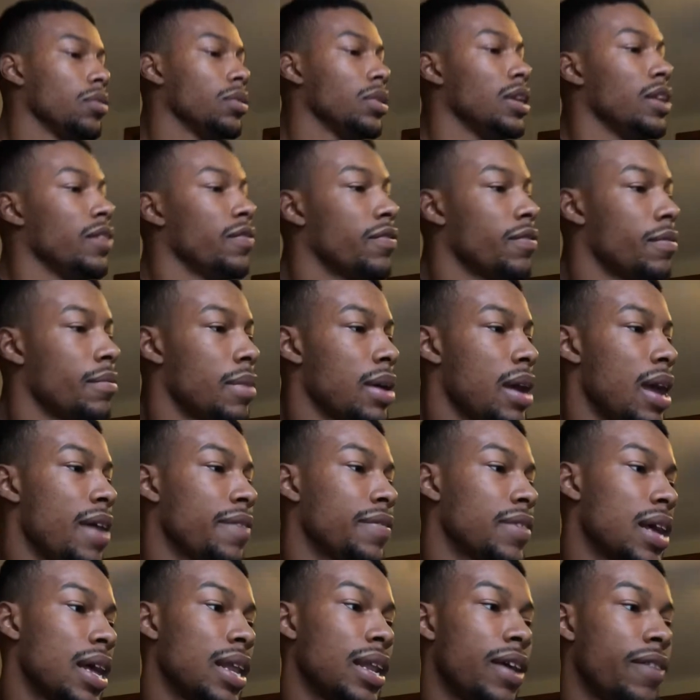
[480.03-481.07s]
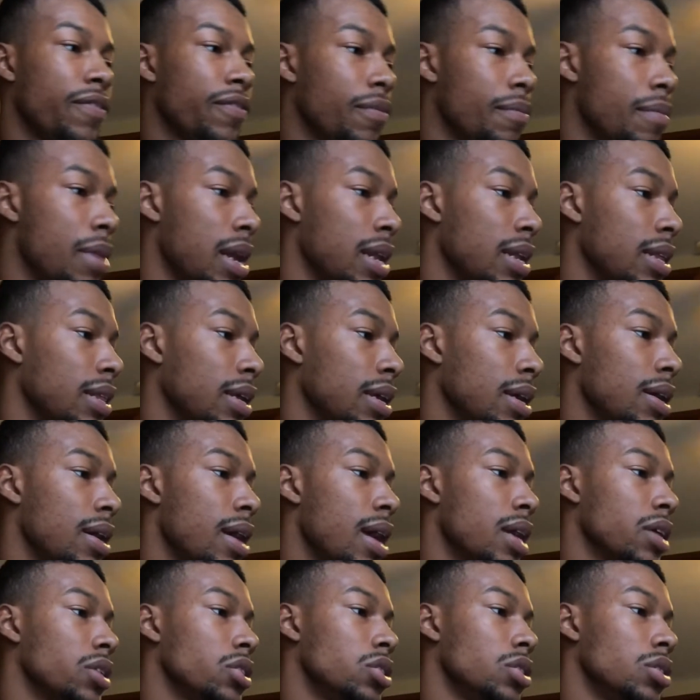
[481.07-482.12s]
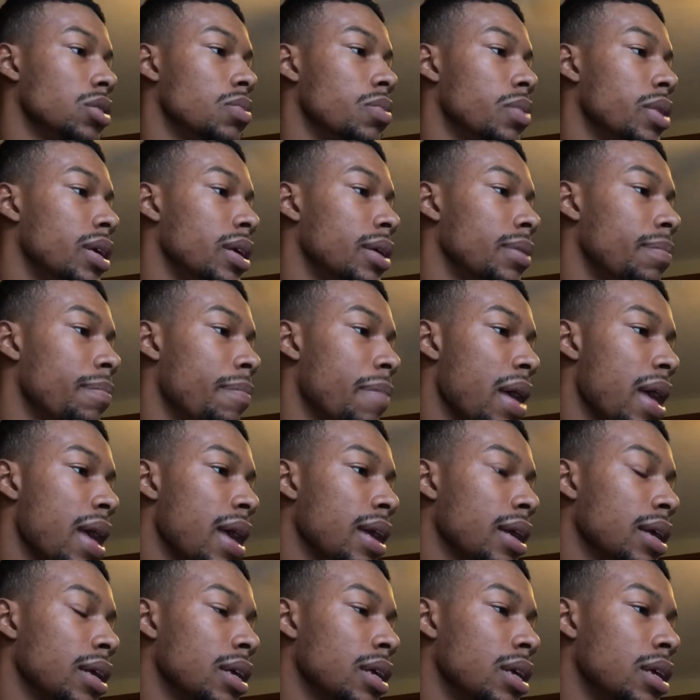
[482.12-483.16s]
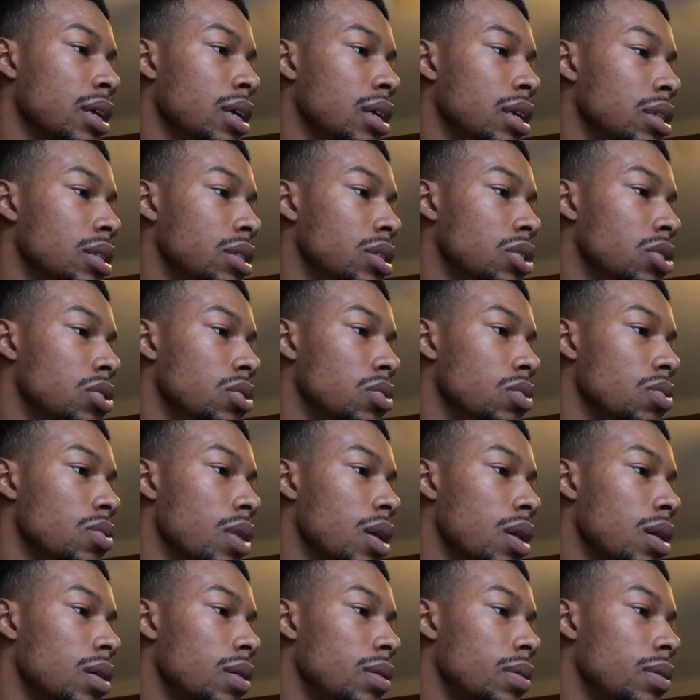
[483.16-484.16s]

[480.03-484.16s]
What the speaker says: I left from out of there, I actually went back to